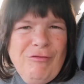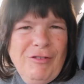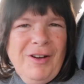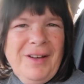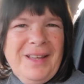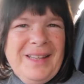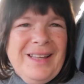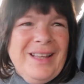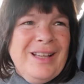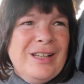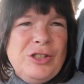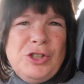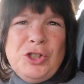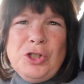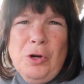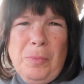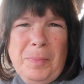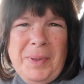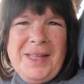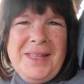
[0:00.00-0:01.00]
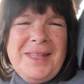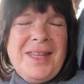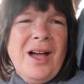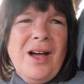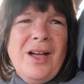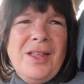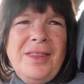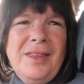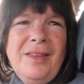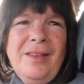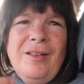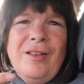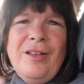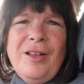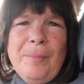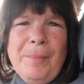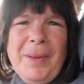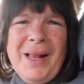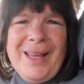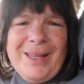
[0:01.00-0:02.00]
Right, shopping done.
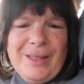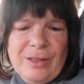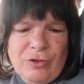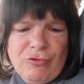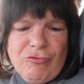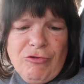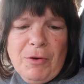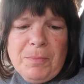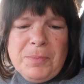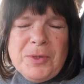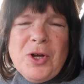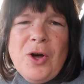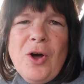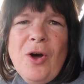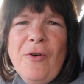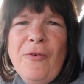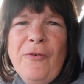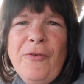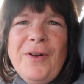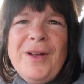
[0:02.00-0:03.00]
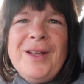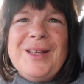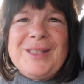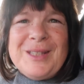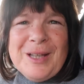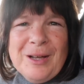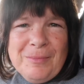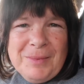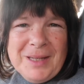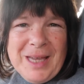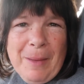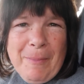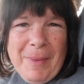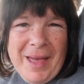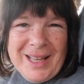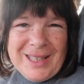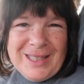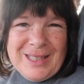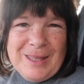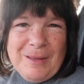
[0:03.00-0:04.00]
Plates dropped off. Time to get
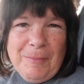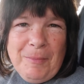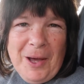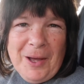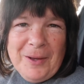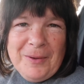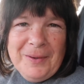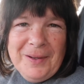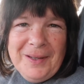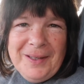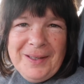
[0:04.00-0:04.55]
back to the boat.